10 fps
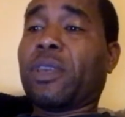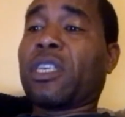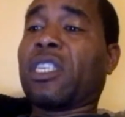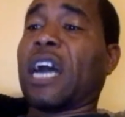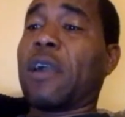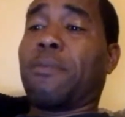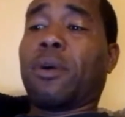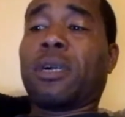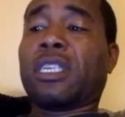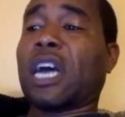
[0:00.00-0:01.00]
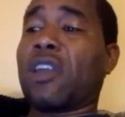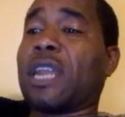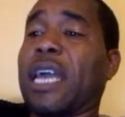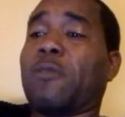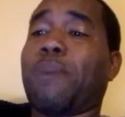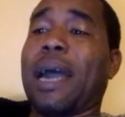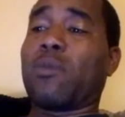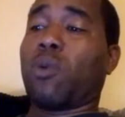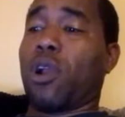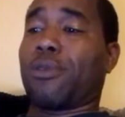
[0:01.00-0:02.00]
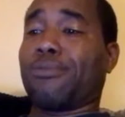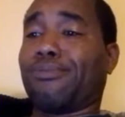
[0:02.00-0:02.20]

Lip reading: Castano, nice body work.